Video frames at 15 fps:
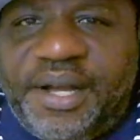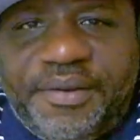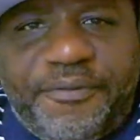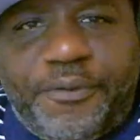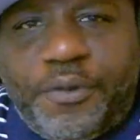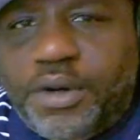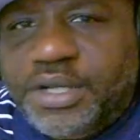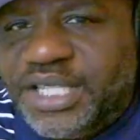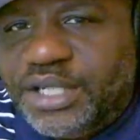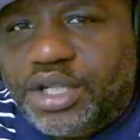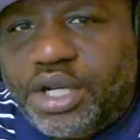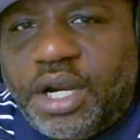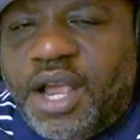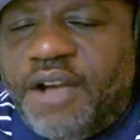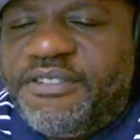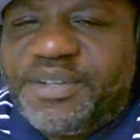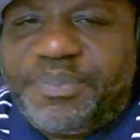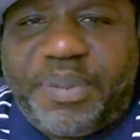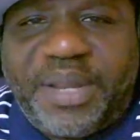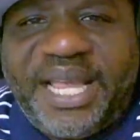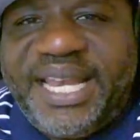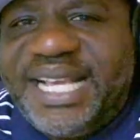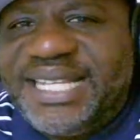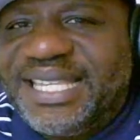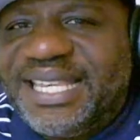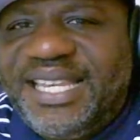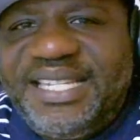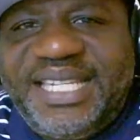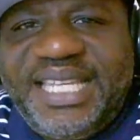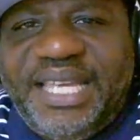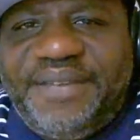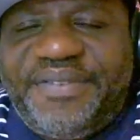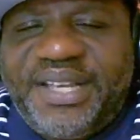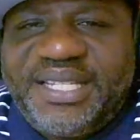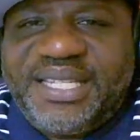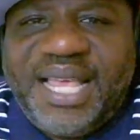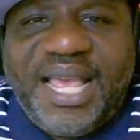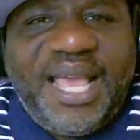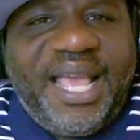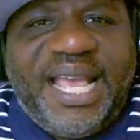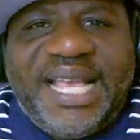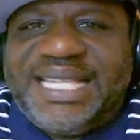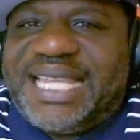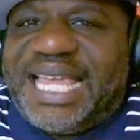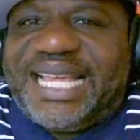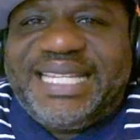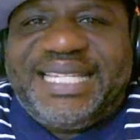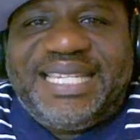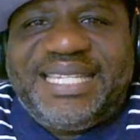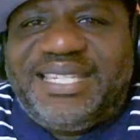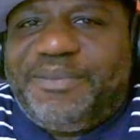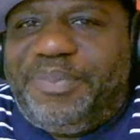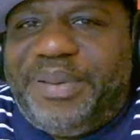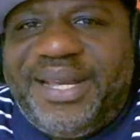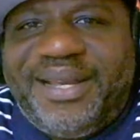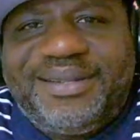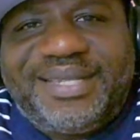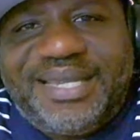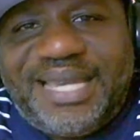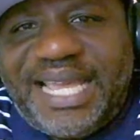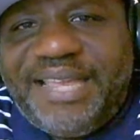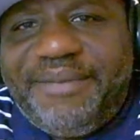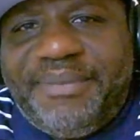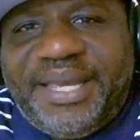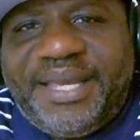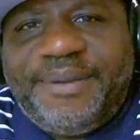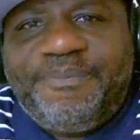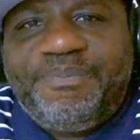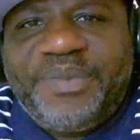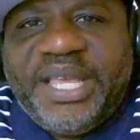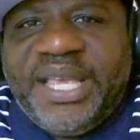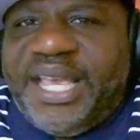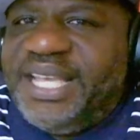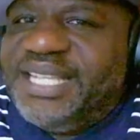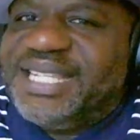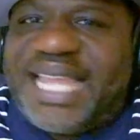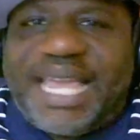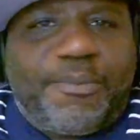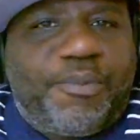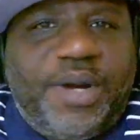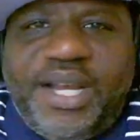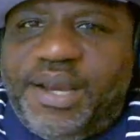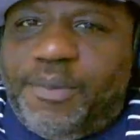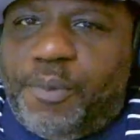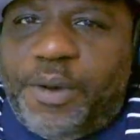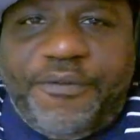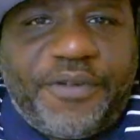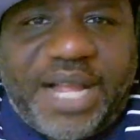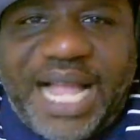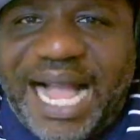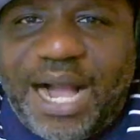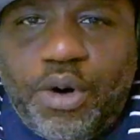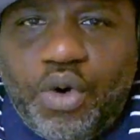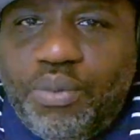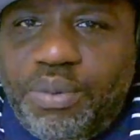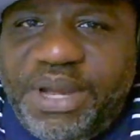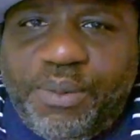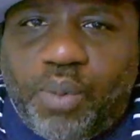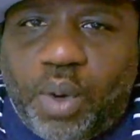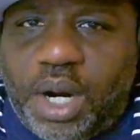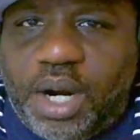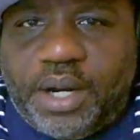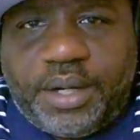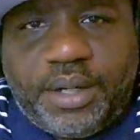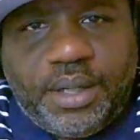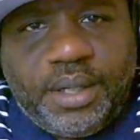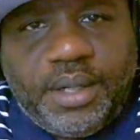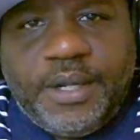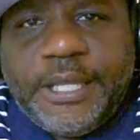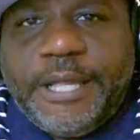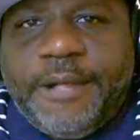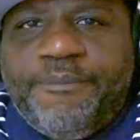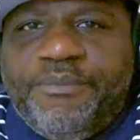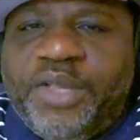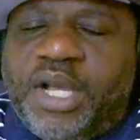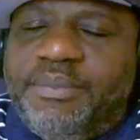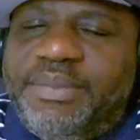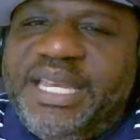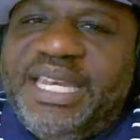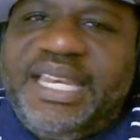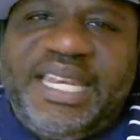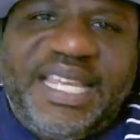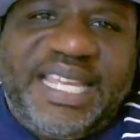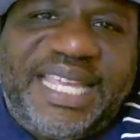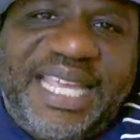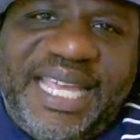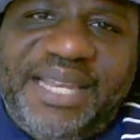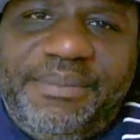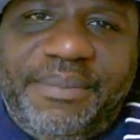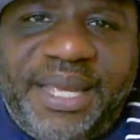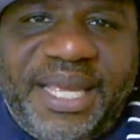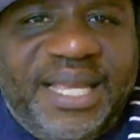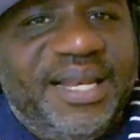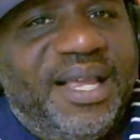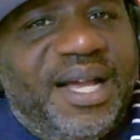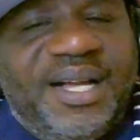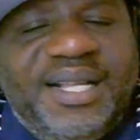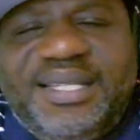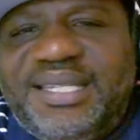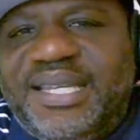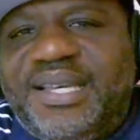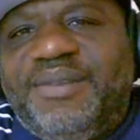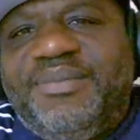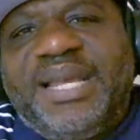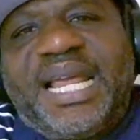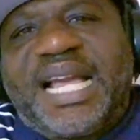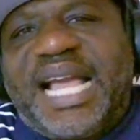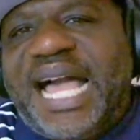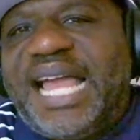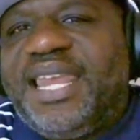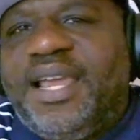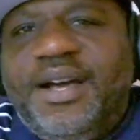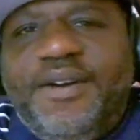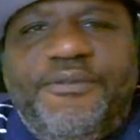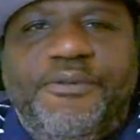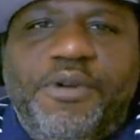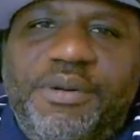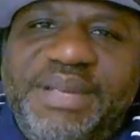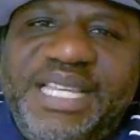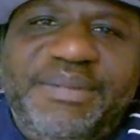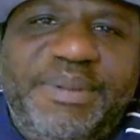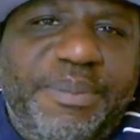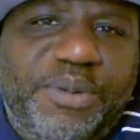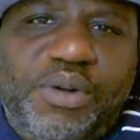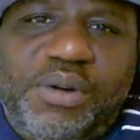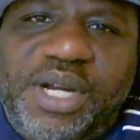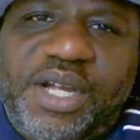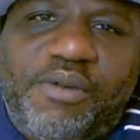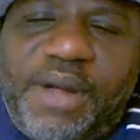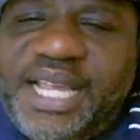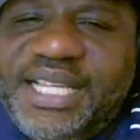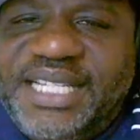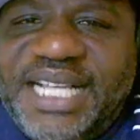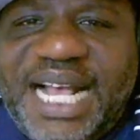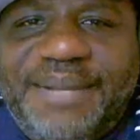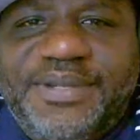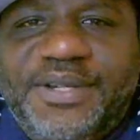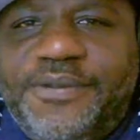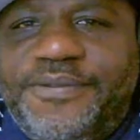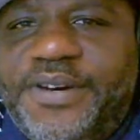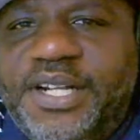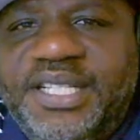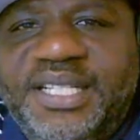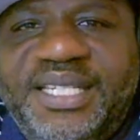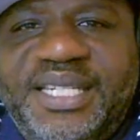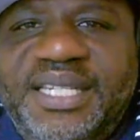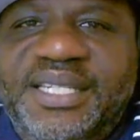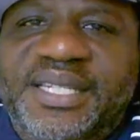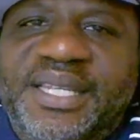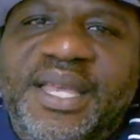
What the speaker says: Forcing turnovers, playing excellent defense. It's like it disappeared tonight, man. It's like we forgot who we were. You know what I mean? And again, man, Unseld, man, I got love for him. He's been doing a great job so far this season.